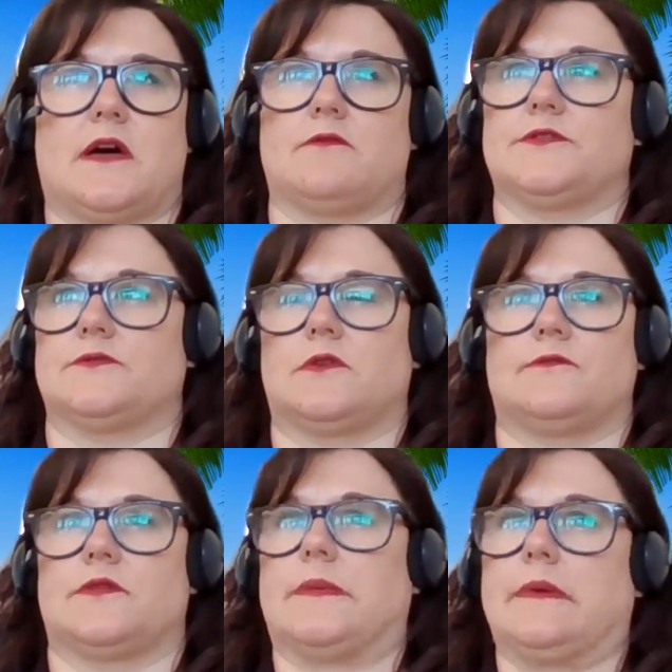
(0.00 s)
that
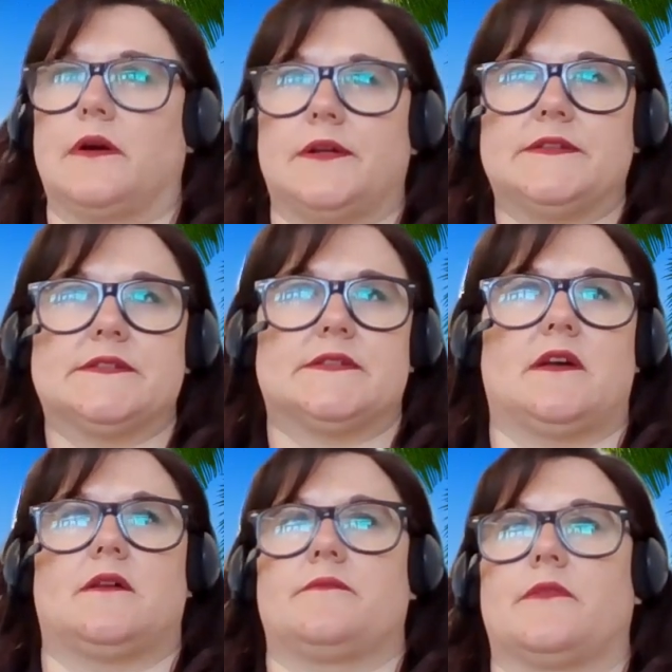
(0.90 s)
resort for the price.
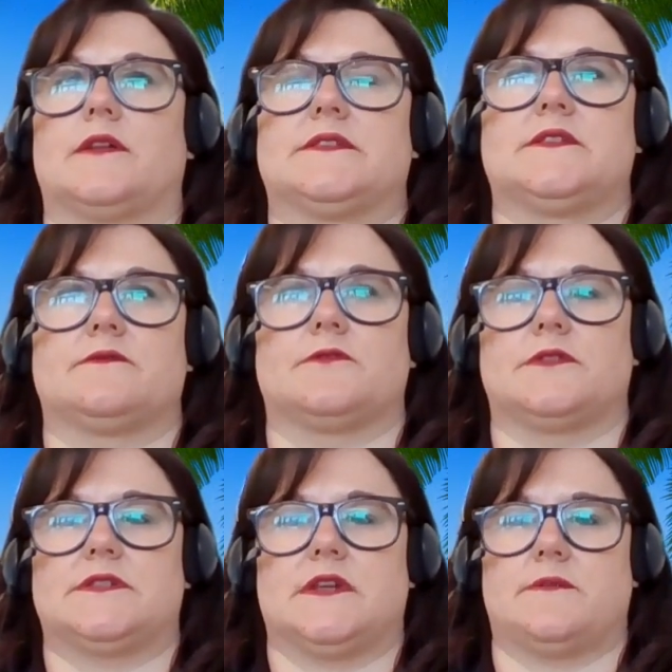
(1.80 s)
Lots of
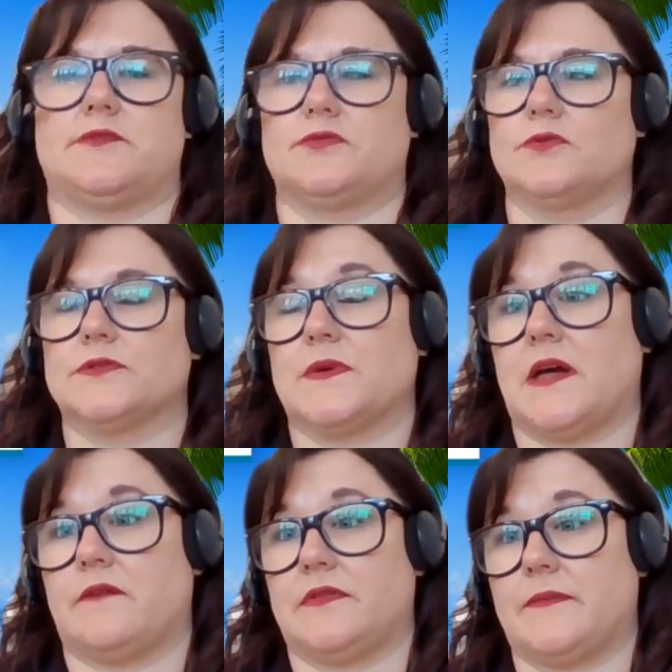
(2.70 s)
different tools
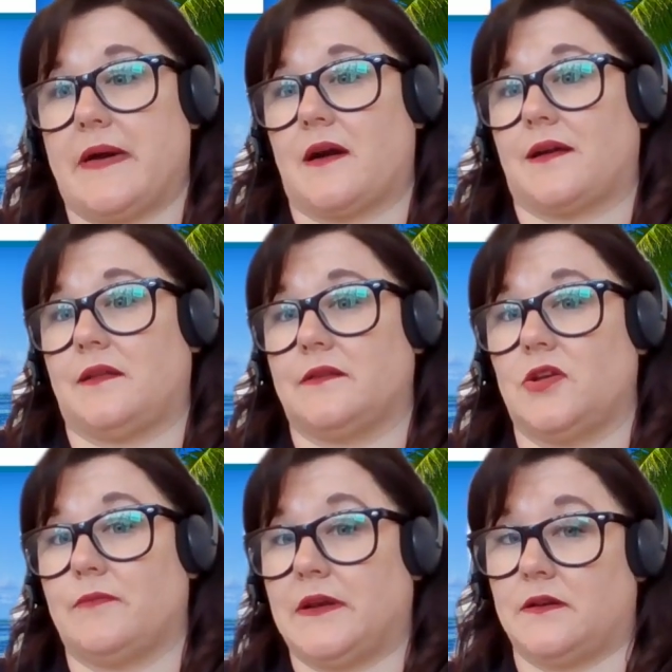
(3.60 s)
we have in the back end
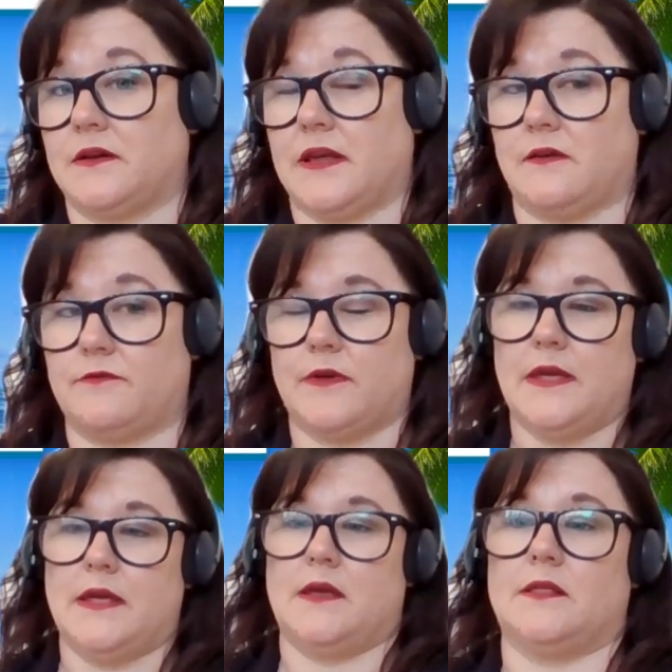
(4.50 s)
that you might not have
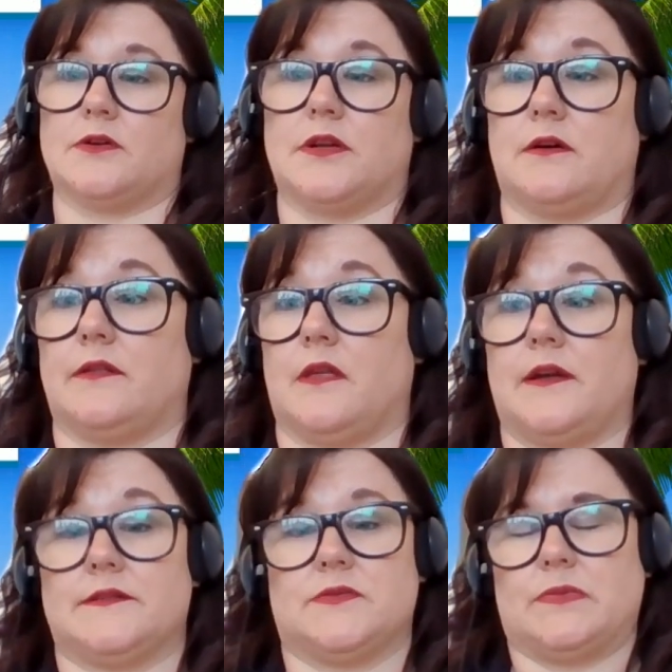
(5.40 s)
looking
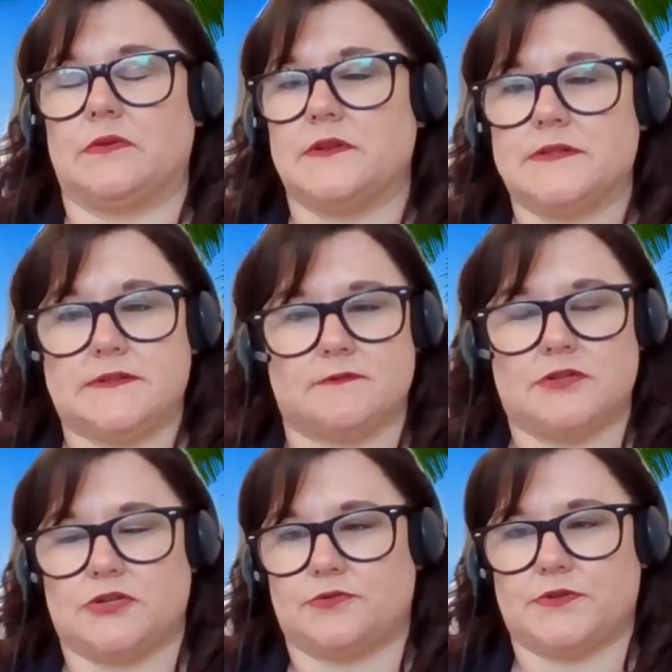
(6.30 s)
online. So please
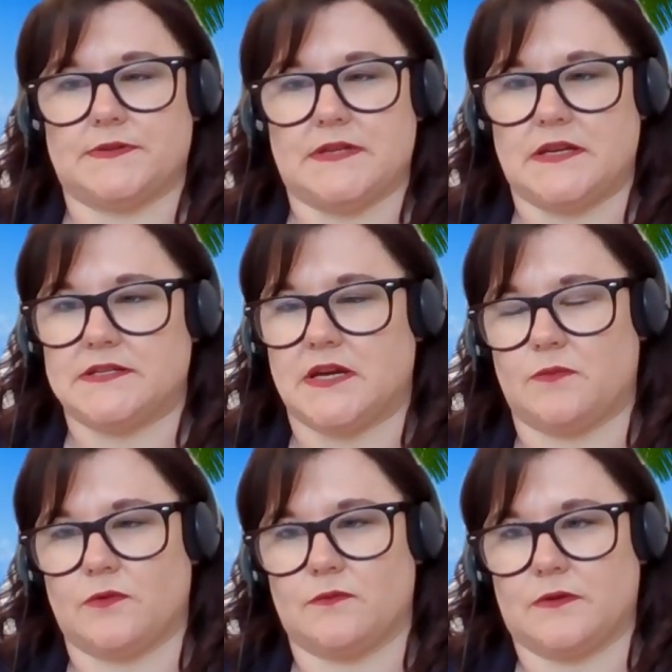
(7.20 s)
reach out to us
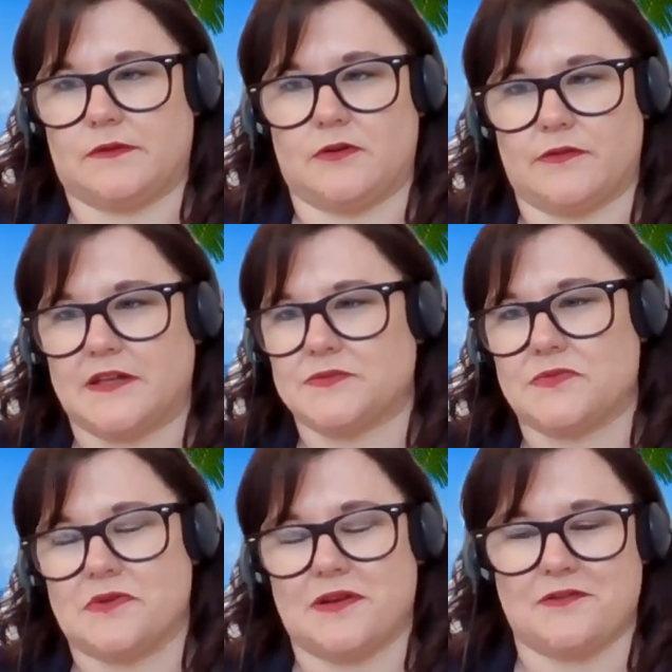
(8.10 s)
anytime. You know, that's
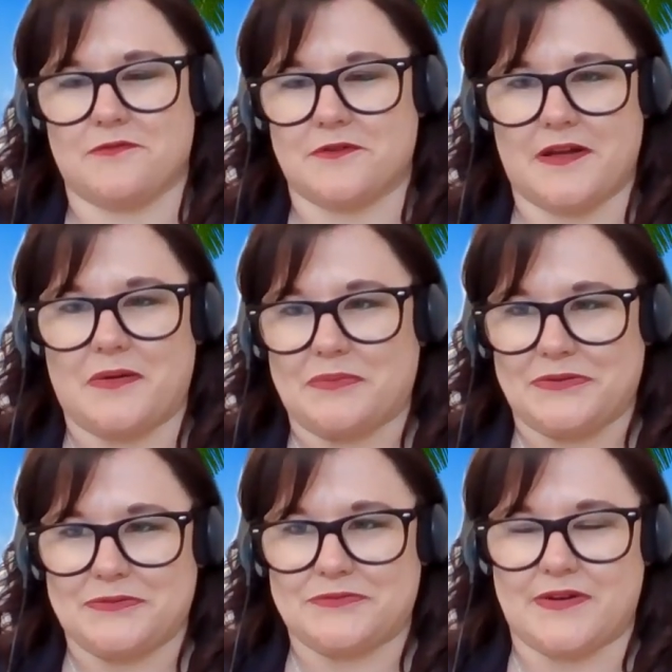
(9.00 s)
what we're here for, to help
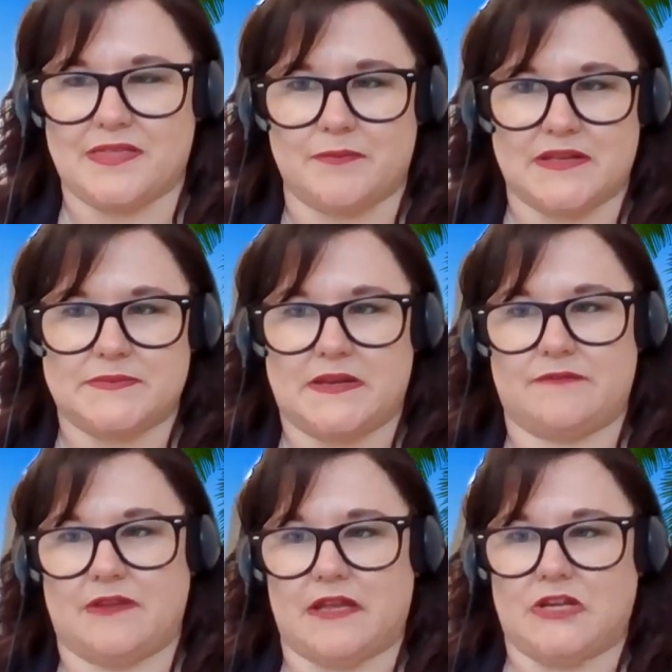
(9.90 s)
you find the best
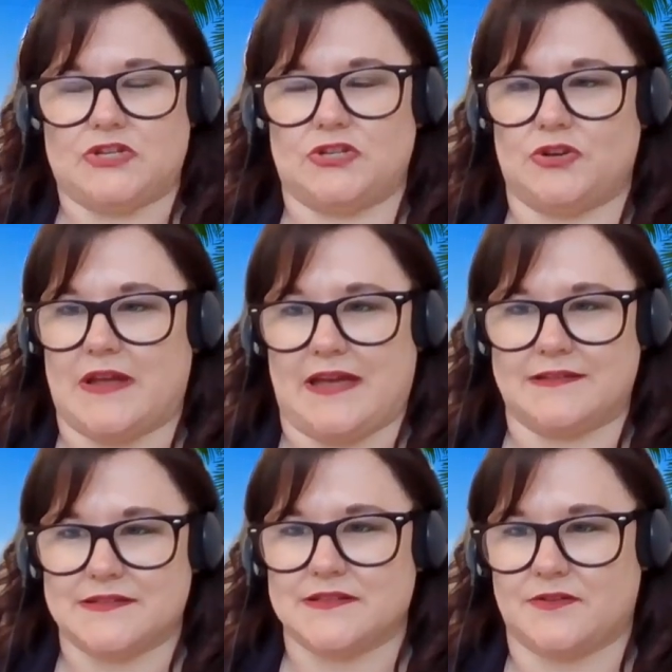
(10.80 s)
vacation you
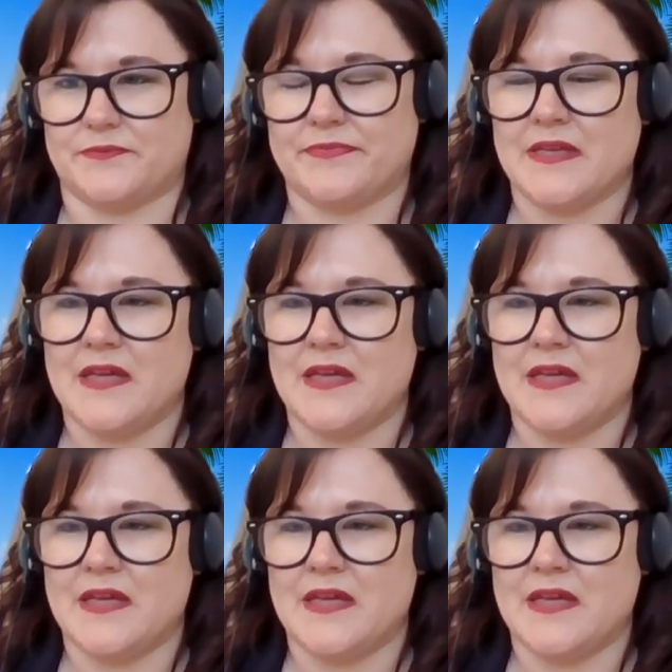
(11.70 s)
can. So,